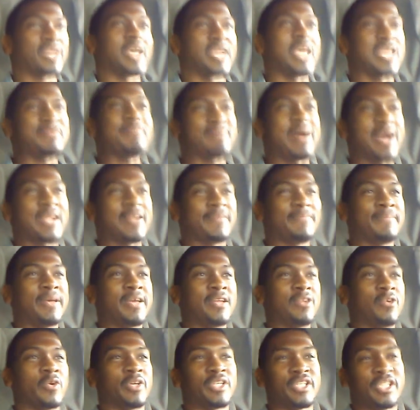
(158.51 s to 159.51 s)
he might have
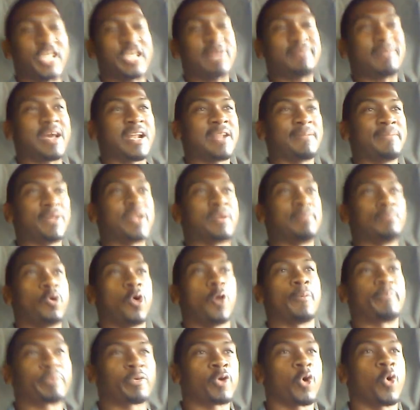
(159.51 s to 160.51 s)
been or she might have been a
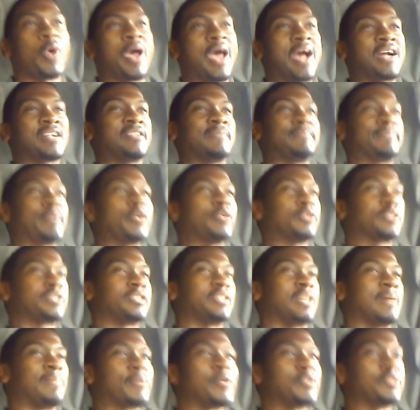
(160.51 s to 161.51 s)
more proactive
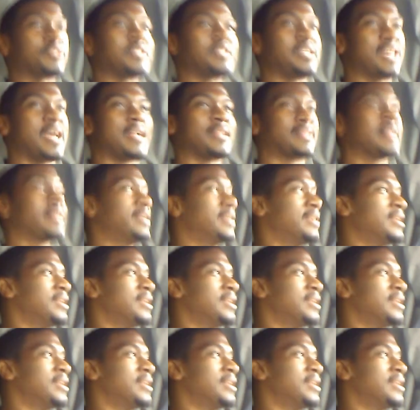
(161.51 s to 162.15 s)
person, a person that